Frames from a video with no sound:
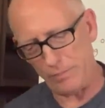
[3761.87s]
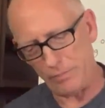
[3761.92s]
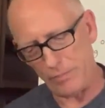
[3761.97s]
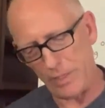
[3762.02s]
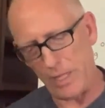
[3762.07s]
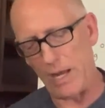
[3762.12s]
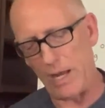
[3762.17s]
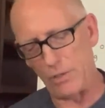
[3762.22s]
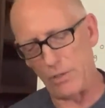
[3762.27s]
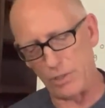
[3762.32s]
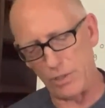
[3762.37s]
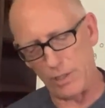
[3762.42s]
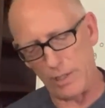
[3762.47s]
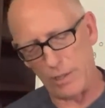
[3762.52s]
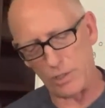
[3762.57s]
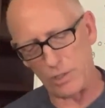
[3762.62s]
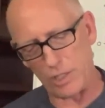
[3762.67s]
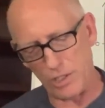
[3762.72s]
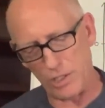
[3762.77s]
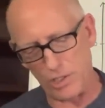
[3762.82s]
Yeah, I was, I
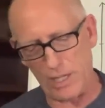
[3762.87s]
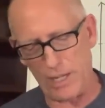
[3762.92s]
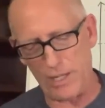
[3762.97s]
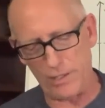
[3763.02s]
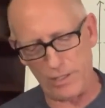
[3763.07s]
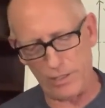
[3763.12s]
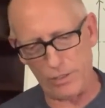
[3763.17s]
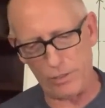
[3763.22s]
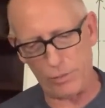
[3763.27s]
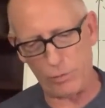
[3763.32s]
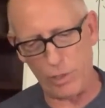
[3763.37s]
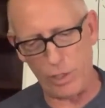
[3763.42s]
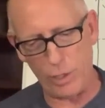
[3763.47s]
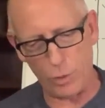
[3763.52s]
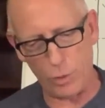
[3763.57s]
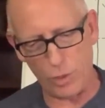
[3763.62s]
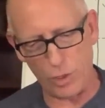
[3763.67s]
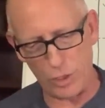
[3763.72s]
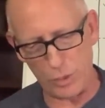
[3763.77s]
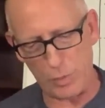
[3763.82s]
was going to say the three
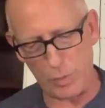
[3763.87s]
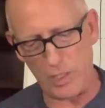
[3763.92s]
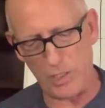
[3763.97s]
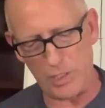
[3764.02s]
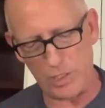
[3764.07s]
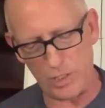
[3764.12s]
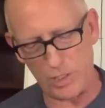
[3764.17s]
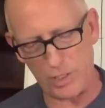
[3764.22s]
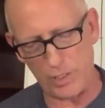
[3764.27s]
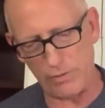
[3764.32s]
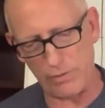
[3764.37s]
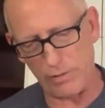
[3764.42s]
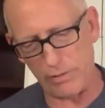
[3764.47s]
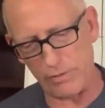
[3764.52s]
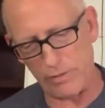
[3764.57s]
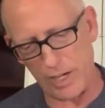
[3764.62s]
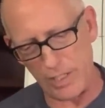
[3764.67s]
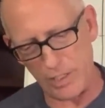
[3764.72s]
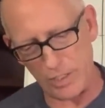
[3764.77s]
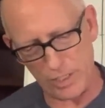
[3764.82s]
worst pieces of
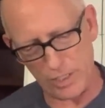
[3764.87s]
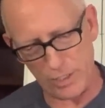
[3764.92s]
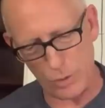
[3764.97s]
advice in